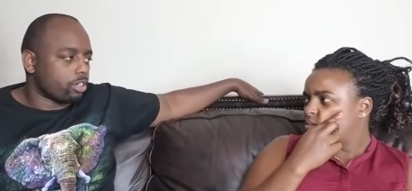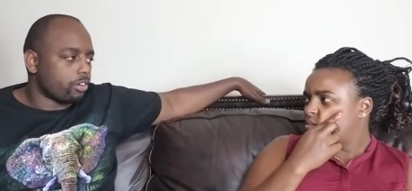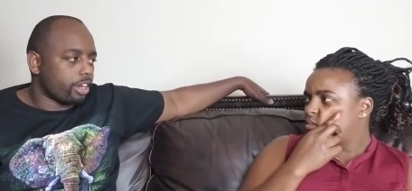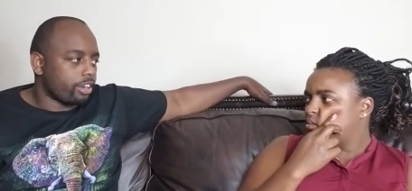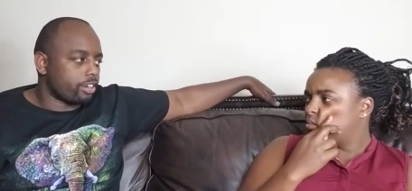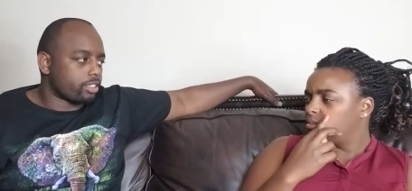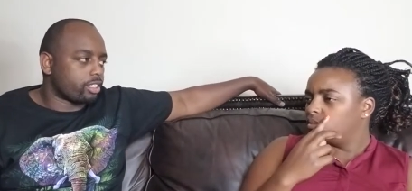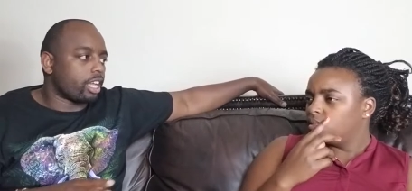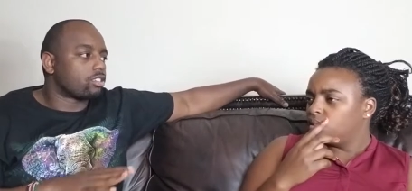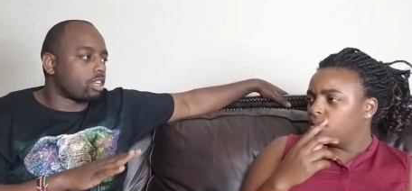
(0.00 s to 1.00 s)
Speaker 1: gray areas.
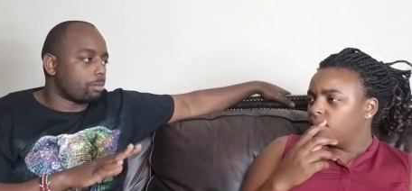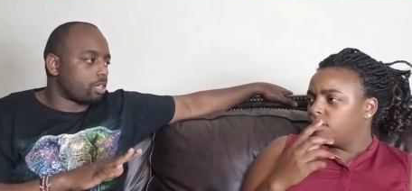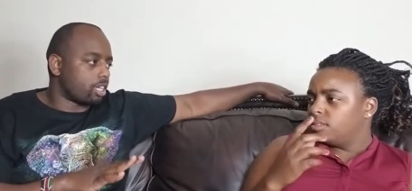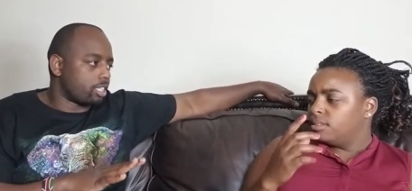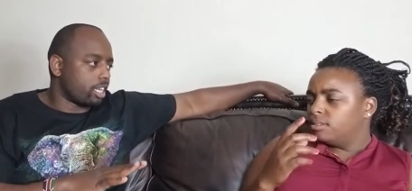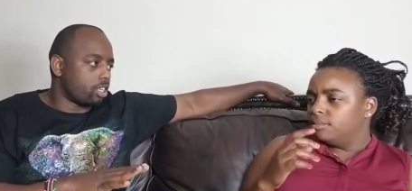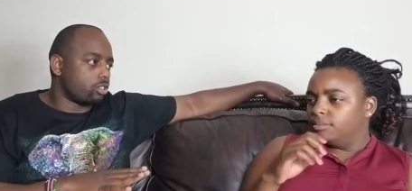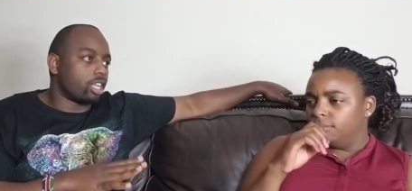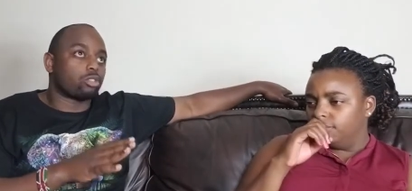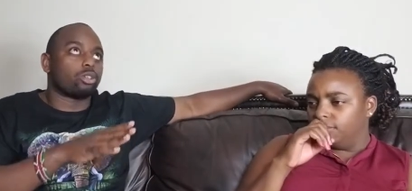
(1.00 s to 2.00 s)
That's what I'm trying to tell you.
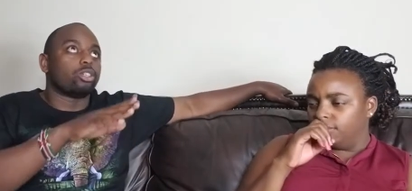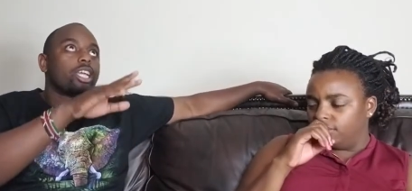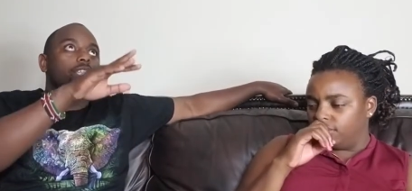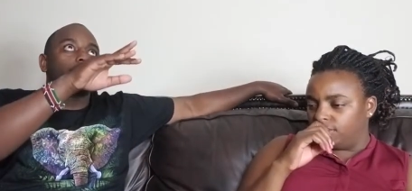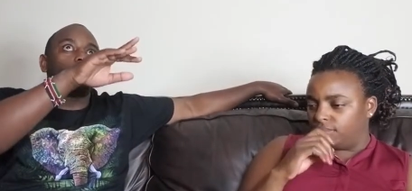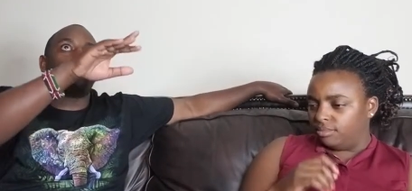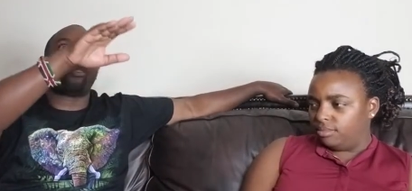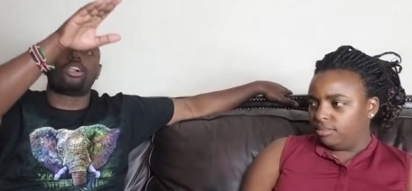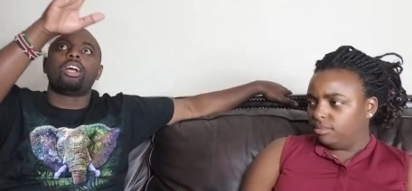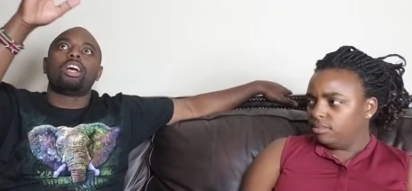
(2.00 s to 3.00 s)
That's why you get that
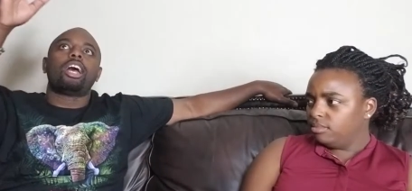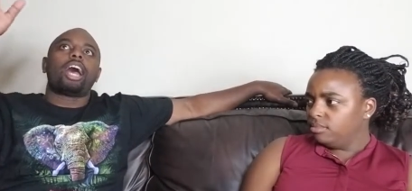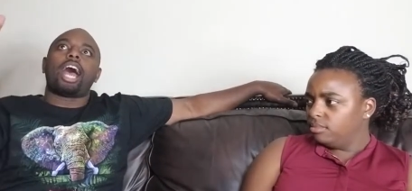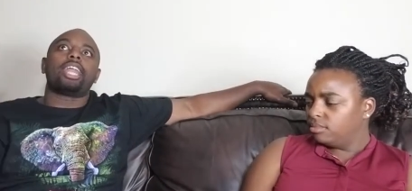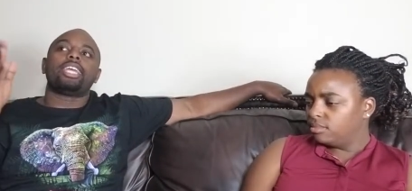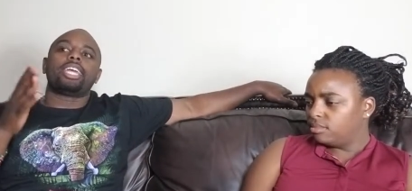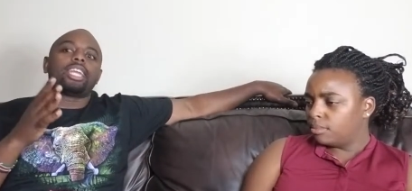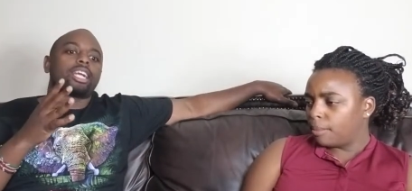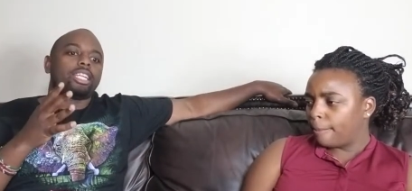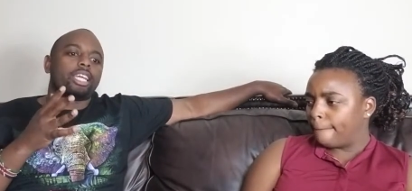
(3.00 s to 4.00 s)
whole I didn't get a
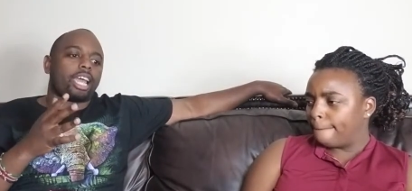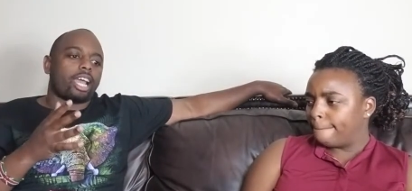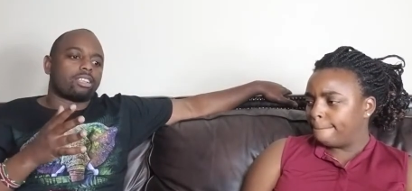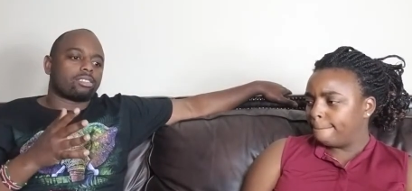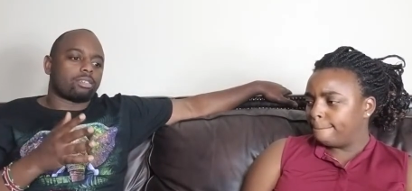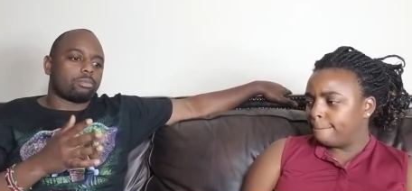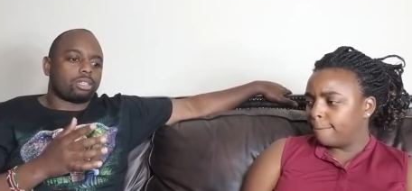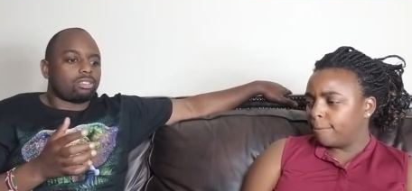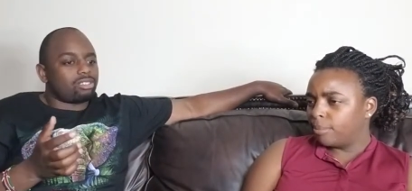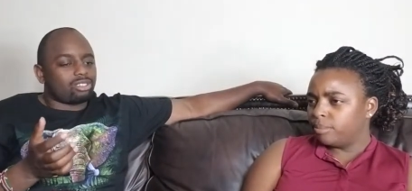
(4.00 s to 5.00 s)
clear answer
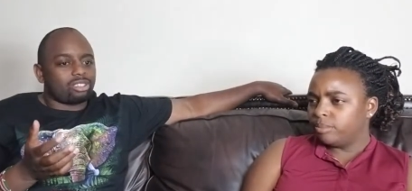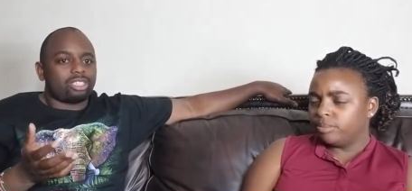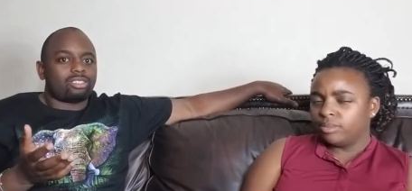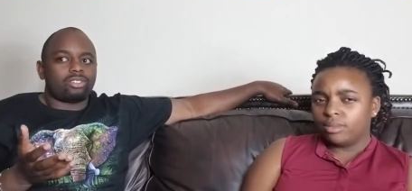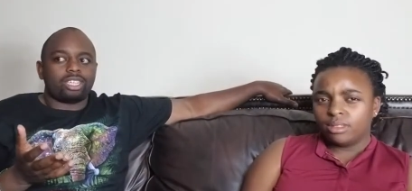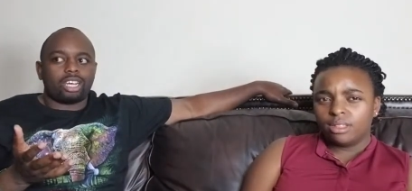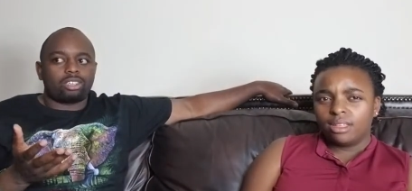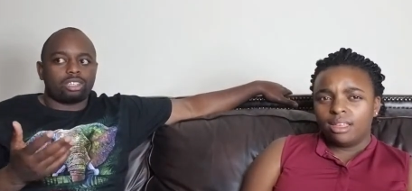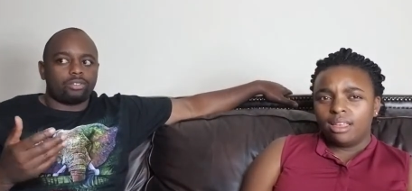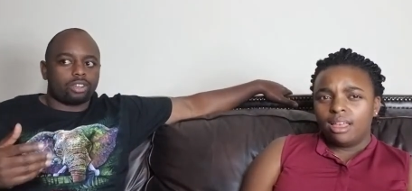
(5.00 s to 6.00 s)
because it's really hard to
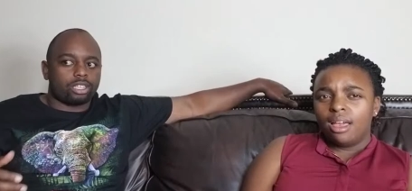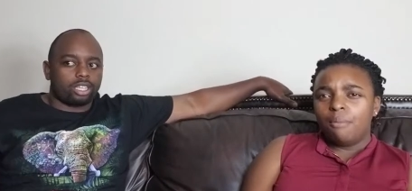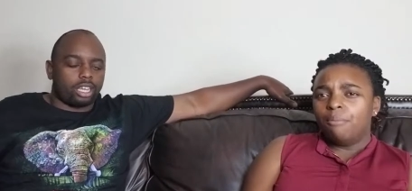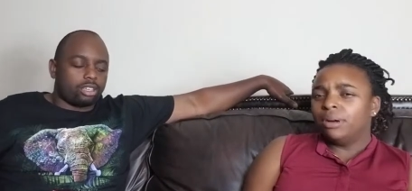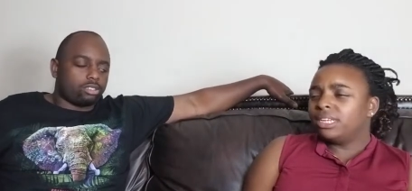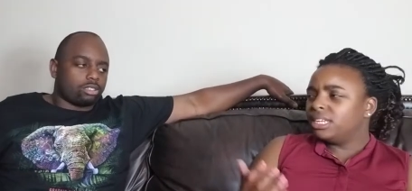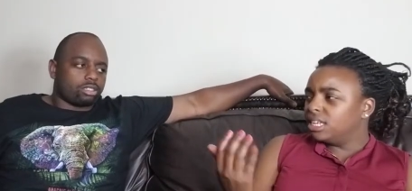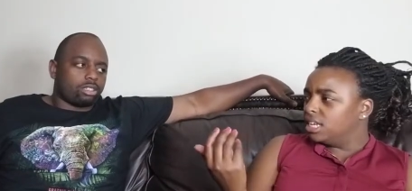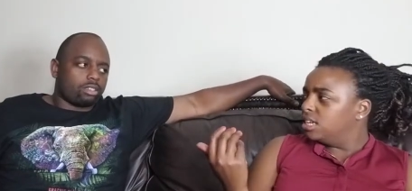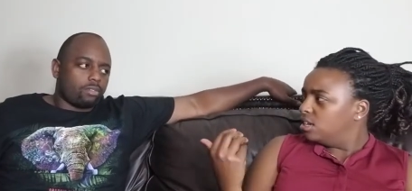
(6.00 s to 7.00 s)
give
Speaker 2: you a clear but answer. But
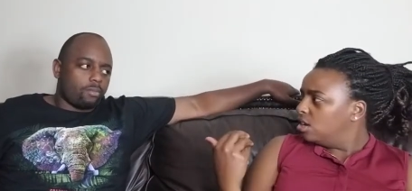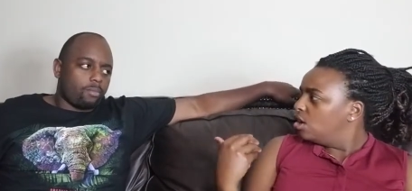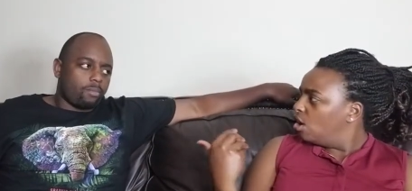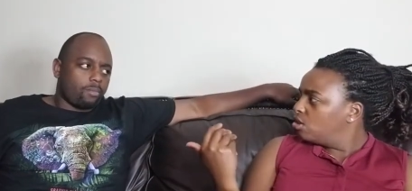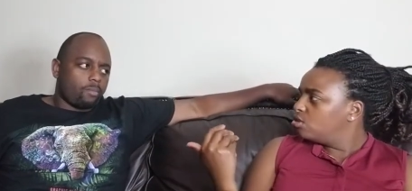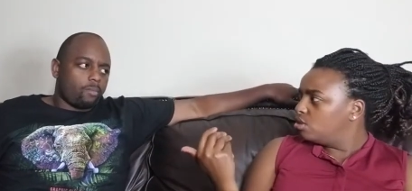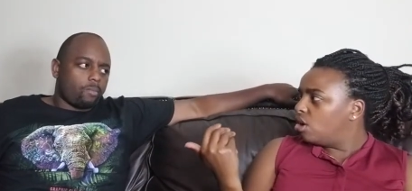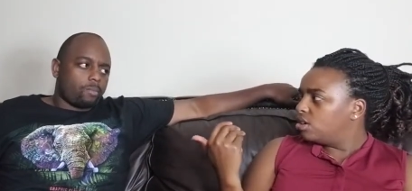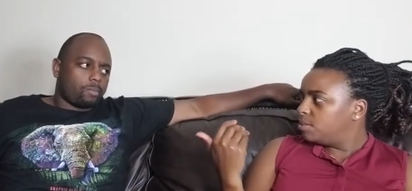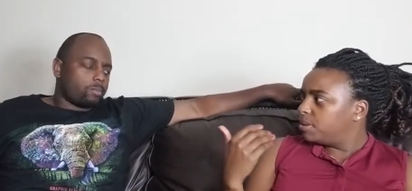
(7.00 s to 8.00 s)
it, it, it, also
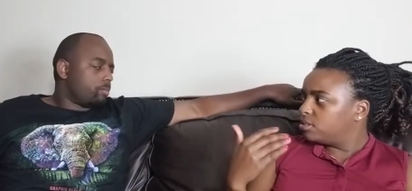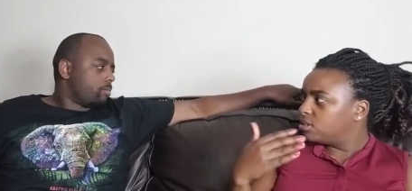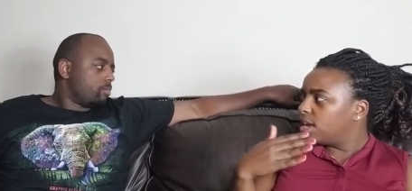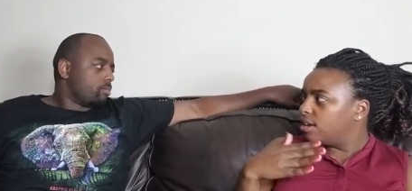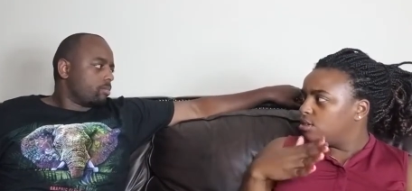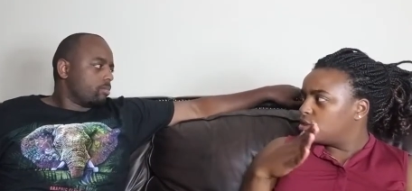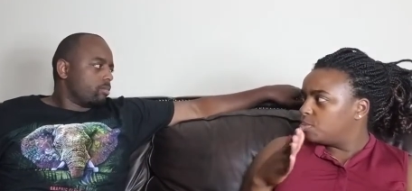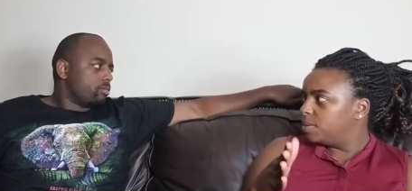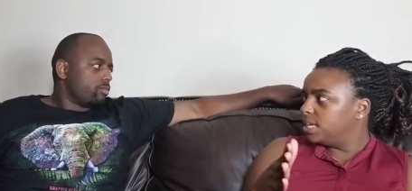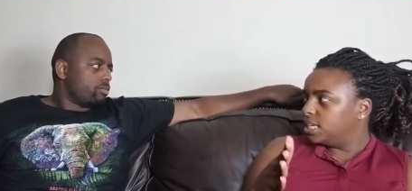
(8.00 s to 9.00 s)
all depends on how you
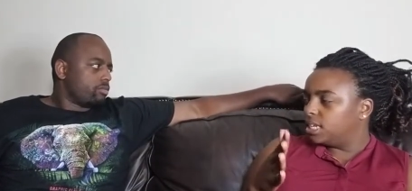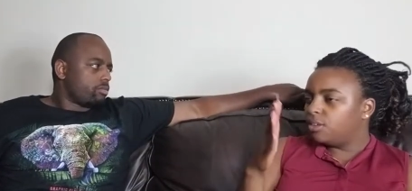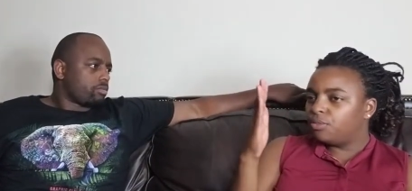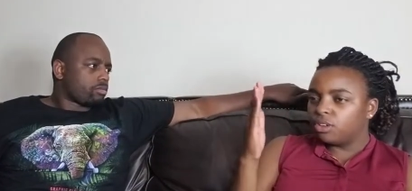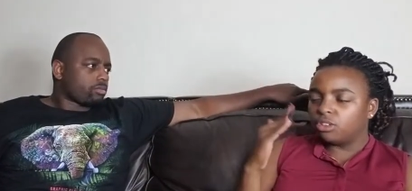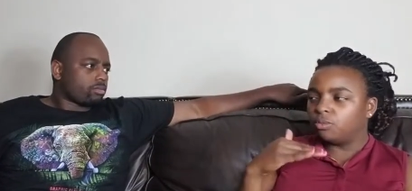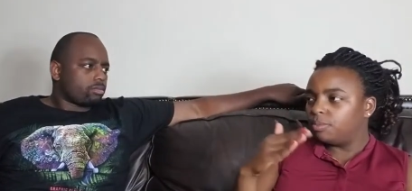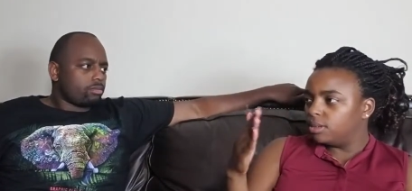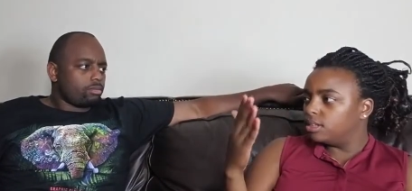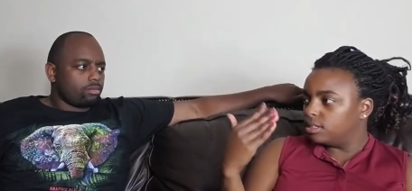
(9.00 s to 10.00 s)
explain it. If you
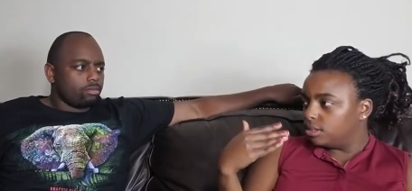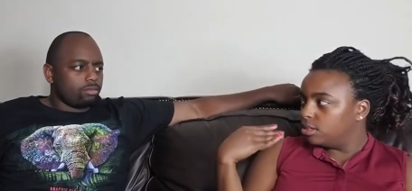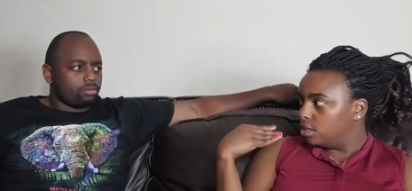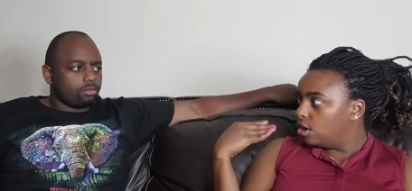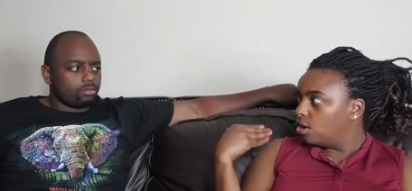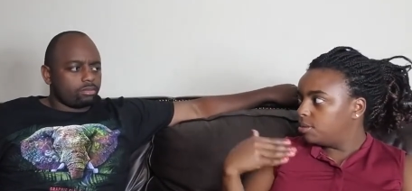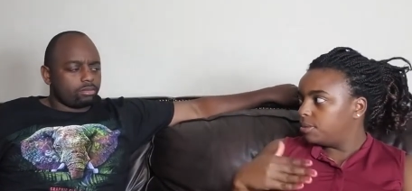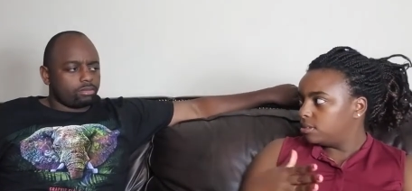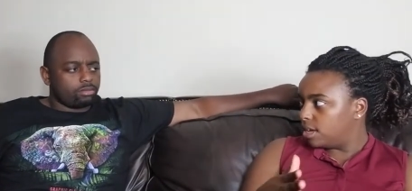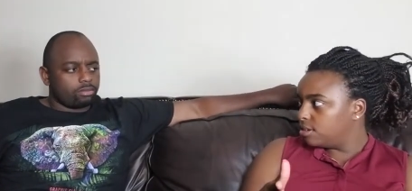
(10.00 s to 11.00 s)
it all
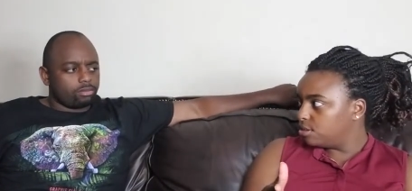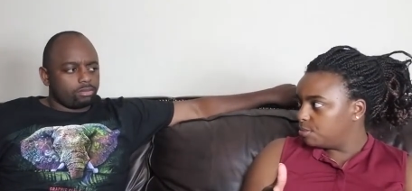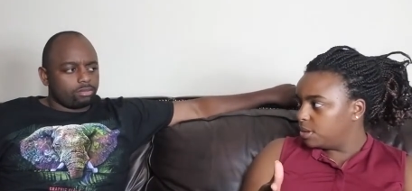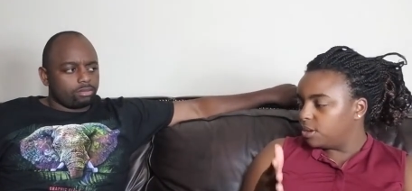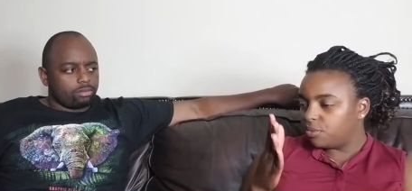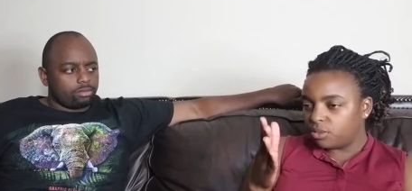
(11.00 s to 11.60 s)
depends on how you explain. If you